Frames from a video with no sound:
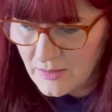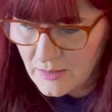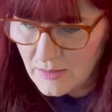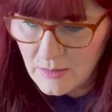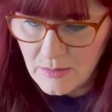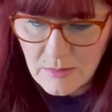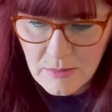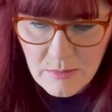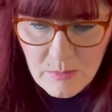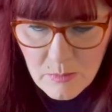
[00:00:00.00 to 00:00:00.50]

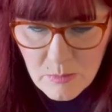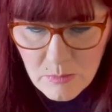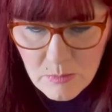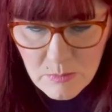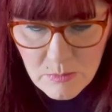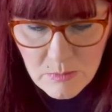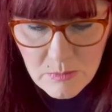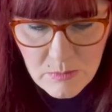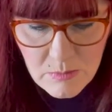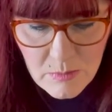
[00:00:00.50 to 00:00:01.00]

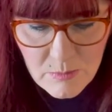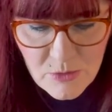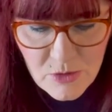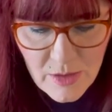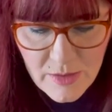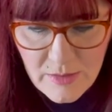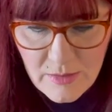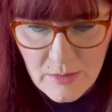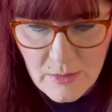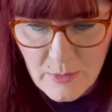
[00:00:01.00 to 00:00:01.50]
I'm
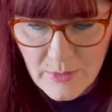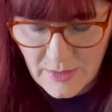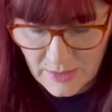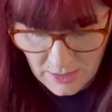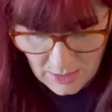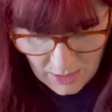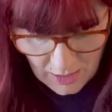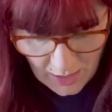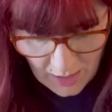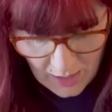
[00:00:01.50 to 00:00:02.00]
trying to look.
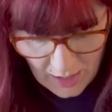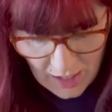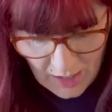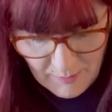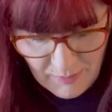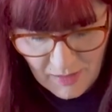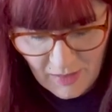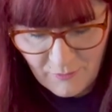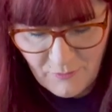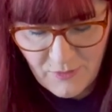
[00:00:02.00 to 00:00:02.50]
I
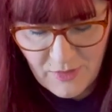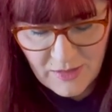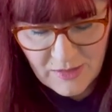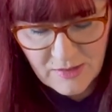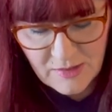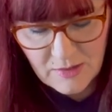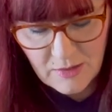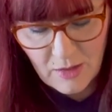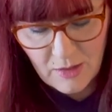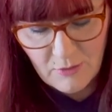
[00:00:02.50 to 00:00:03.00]
bought
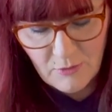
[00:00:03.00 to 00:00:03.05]
this